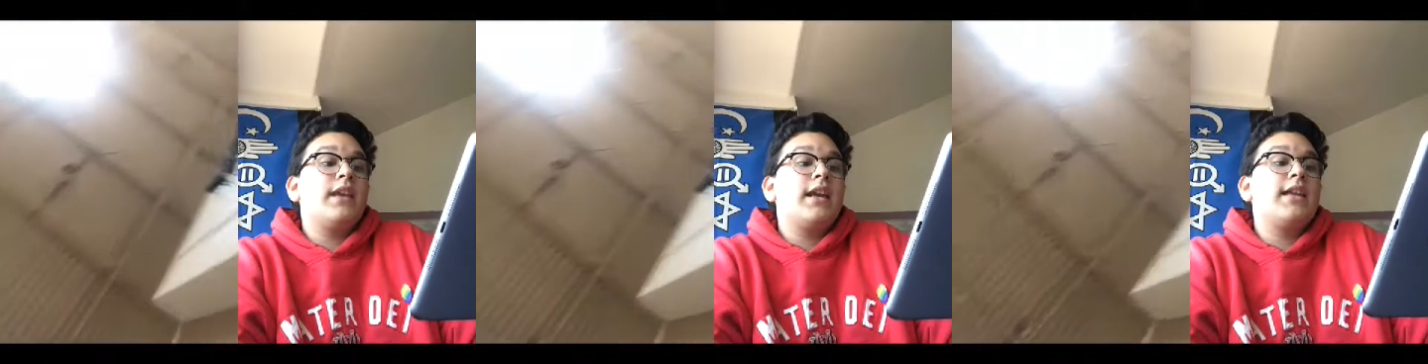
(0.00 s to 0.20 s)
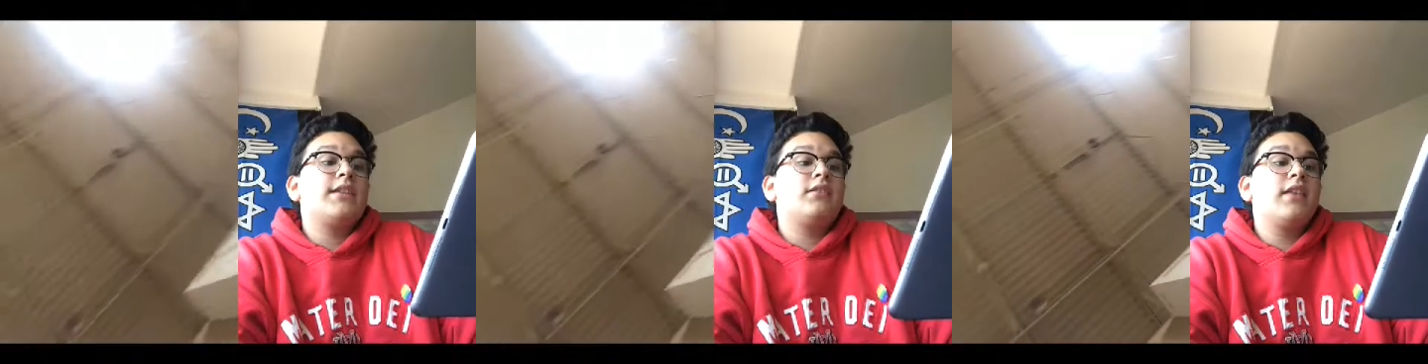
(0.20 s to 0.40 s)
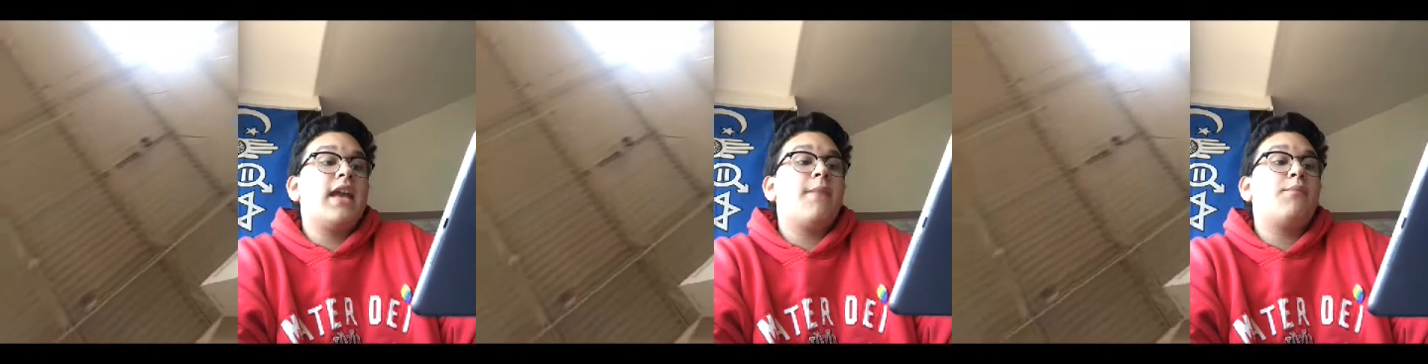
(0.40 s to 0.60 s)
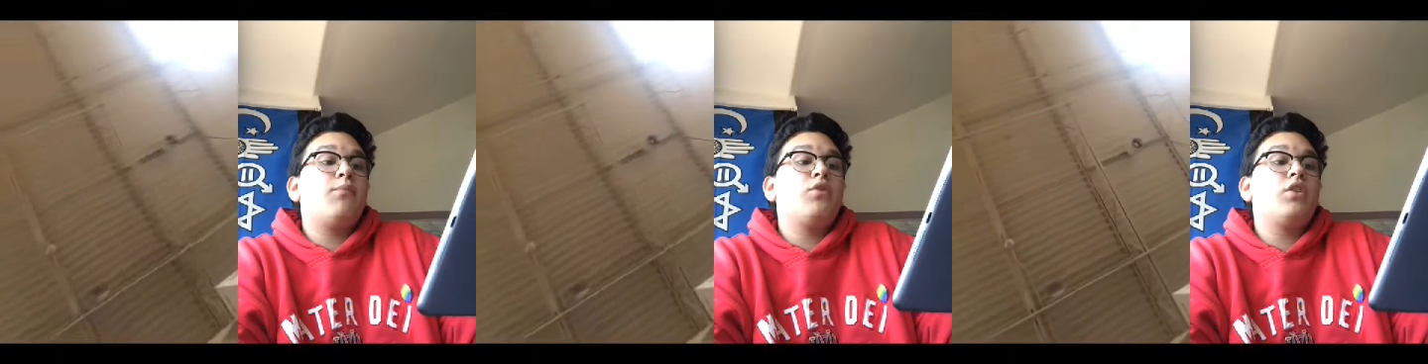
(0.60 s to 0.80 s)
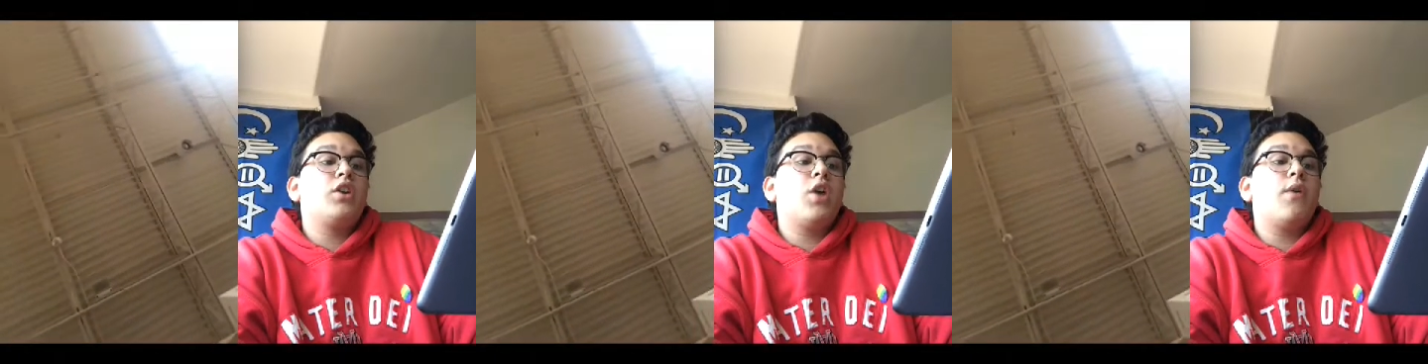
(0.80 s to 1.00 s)
his lamp
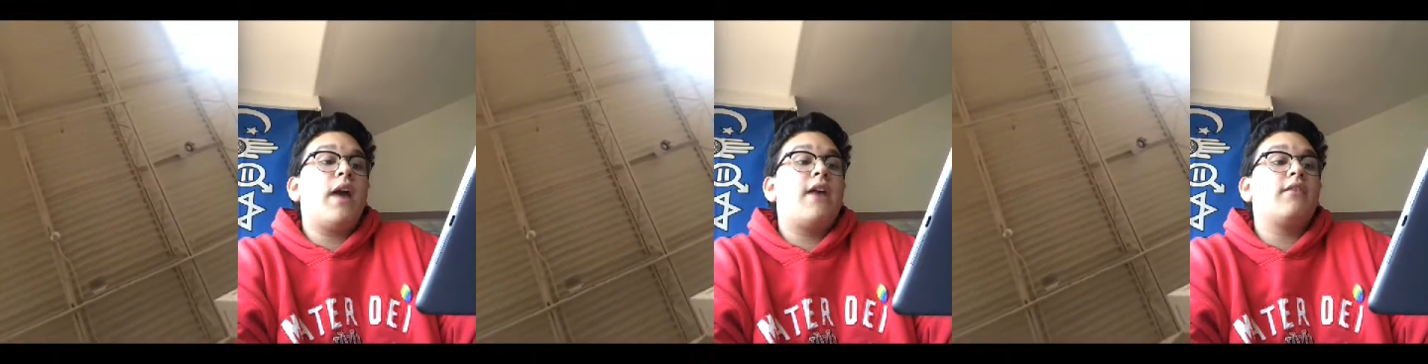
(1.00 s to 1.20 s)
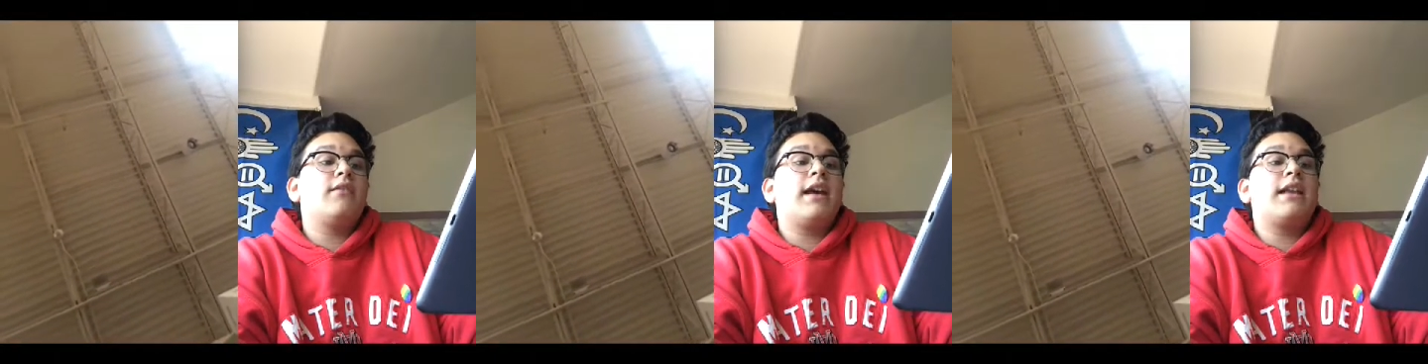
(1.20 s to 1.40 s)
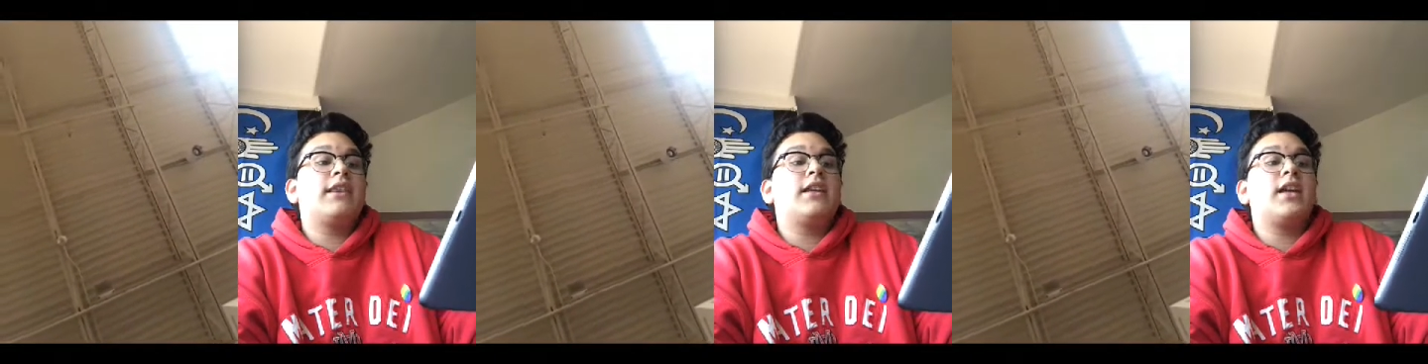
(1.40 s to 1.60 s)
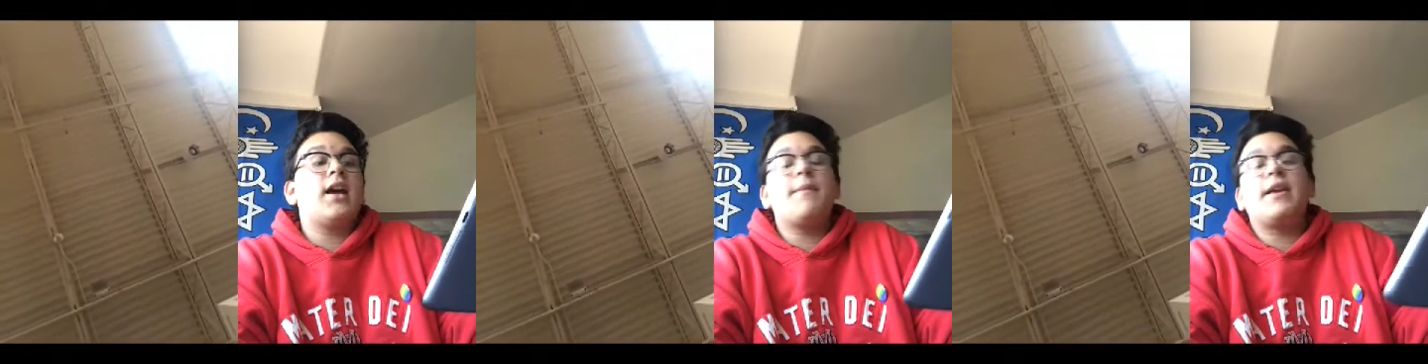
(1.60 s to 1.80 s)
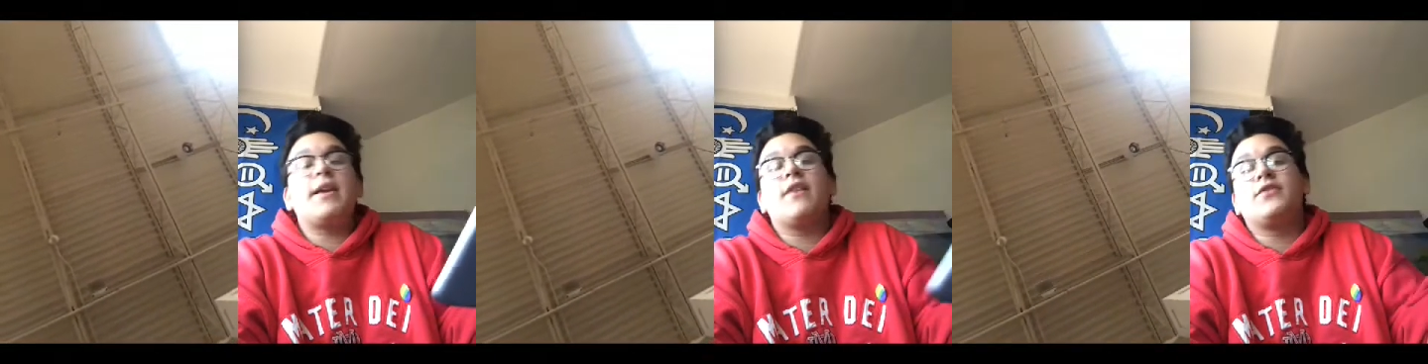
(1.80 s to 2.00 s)
will go out at the
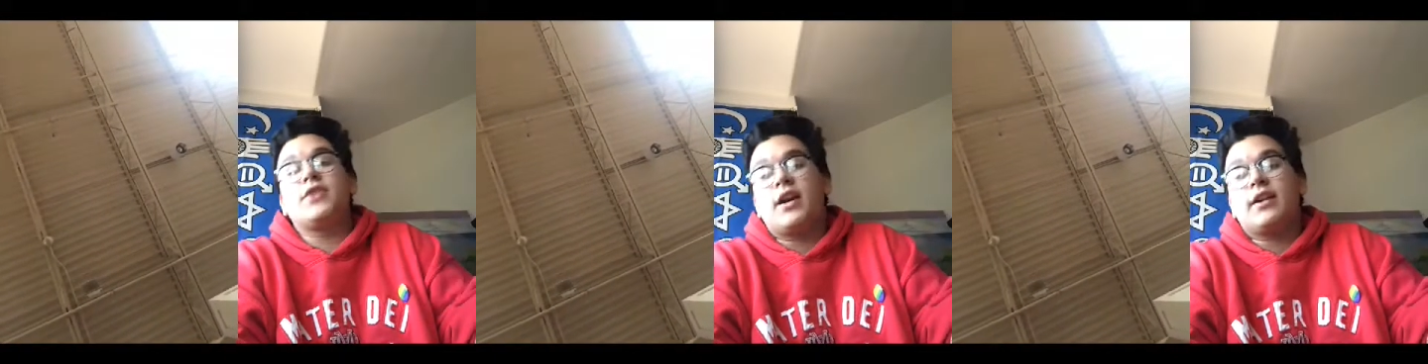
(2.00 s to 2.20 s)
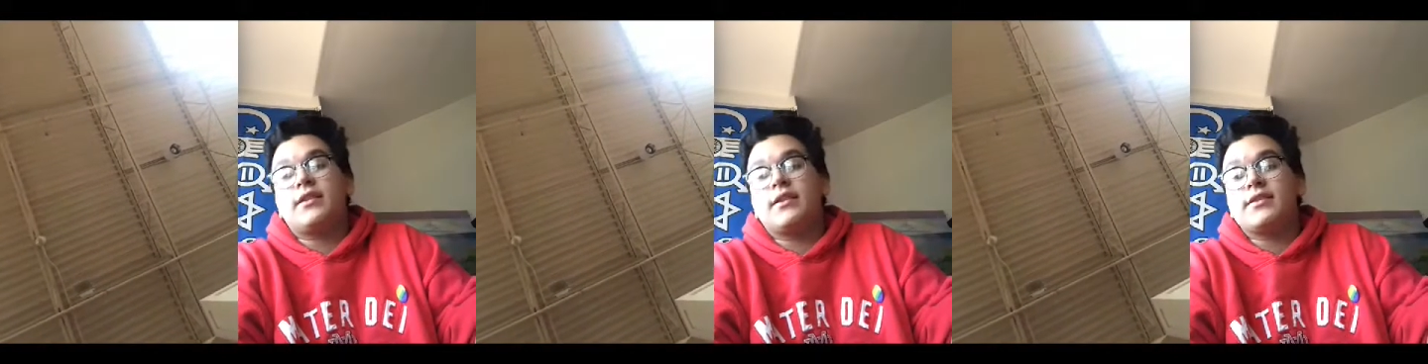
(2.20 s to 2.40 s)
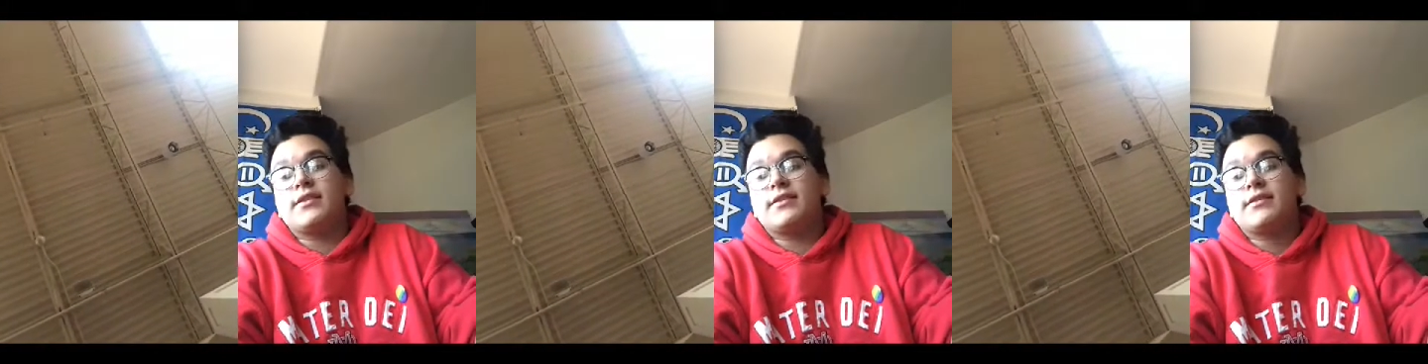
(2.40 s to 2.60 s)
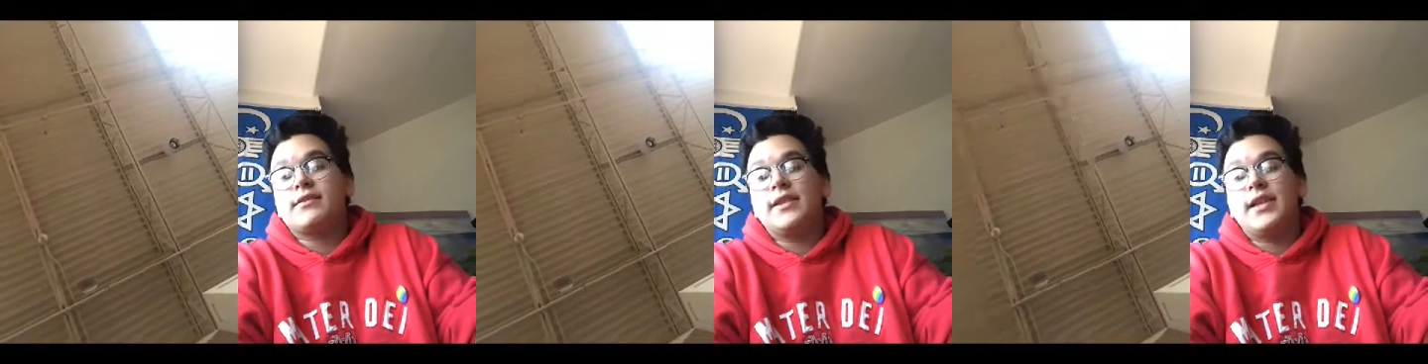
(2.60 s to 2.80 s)
coming of darkness.